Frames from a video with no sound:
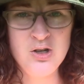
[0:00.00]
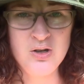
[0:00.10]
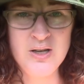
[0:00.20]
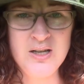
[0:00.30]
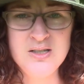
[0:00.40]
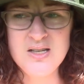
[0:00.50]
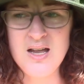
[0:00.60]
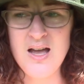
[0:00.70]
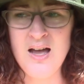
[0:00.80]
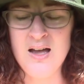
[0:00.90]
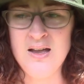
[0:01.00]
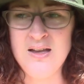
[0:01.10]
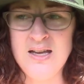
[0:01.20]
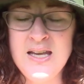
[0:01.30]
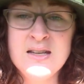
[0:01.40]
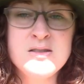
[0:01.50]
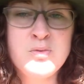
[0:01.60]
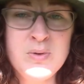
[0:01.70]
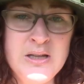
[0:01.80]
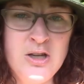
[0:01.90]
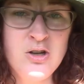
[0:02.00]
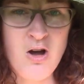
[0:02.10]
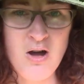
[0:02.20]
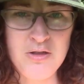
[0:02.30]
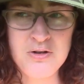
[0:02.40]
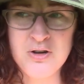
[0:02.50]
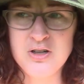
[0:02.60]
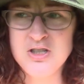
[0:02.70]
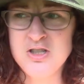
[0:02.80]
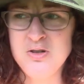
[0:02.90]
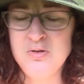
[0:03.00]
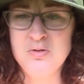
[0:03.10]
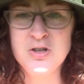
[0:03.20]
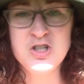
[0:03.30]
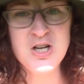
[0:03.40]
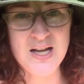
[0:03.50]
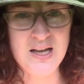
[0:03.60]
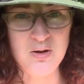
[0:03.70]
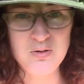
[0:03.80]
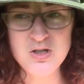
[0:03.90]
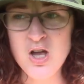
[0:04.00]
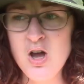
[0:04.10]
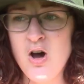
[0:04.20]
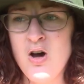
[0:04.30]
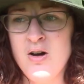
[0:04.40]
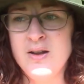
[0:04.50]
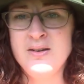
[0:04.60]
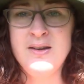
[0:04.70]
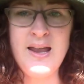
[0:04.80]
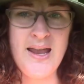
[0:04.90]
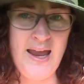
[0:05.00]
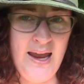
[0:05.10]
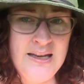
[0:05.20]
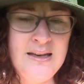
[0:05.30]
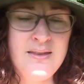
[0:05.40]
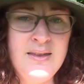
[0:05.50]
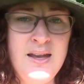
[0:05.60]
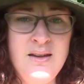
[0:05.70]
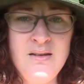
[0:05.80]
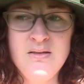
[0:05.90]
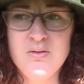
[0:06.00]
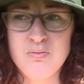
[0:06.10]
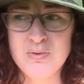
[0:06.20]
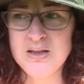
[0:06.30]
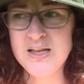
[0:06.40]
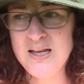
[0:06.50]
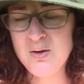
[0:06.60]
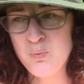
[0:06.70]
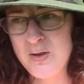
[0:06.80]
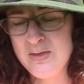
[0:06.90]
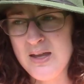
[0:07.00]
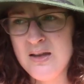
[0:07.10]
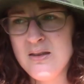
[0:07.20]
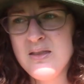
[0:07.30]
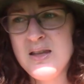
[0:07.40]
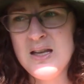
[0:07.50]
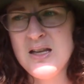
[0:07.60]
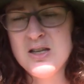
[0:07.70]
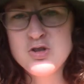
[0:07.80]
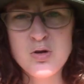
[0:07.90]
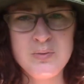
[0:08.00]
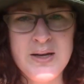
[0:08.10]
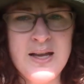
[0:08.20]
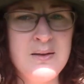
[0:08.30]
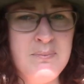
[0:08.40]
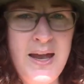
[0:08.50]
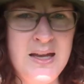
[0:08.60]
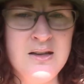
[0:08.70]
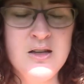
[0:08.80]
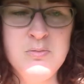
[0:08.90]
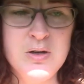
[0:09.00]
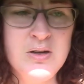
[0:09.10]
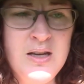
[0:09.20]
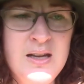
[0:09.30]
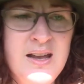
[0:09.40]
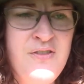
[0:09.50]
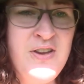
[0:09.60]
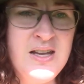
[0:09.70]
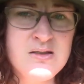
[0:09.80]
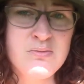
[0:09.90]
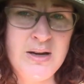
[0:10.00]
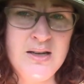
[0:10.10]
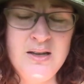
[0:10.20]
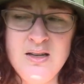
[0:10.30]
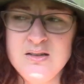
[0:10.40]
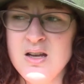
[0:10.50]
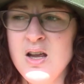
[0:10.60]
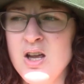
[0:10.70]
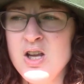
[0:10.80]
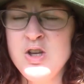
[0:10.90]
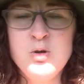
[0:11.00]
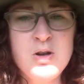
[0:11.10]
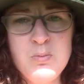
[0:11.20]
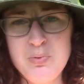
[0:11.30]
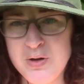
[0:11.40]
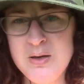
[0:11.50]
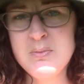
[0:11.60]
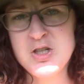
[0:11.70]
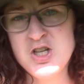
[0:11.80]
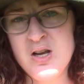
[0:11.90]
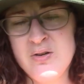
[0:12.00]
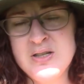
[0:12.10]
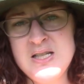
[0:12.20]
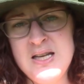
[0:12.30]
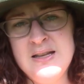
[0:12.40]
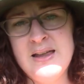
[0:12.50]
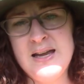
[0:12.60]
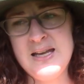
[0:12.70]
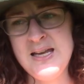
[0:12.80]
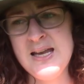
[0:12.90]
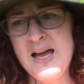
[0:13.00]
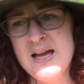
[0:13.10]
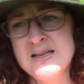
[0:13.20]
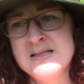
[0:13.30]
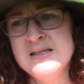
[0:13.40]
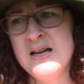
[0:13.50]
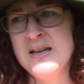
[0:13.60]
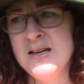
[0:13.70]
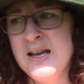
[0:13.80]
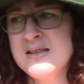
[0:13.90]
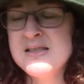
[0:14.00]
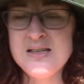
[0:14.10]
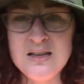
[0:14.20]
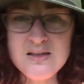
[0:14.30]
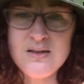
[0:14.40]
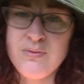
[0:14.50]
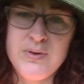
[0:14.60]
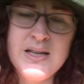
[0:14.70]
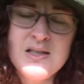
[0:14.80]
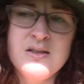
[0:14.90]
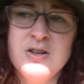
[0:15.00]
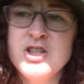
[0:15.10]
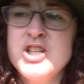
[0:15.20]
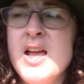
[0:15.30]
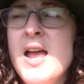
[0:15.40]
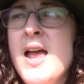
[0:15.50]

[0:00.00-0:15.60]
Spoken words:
good he is a really good author to check out on anything really within the Druidic and Pagan community. If he's written it, you can pretty much guarantee that he has done extensive research,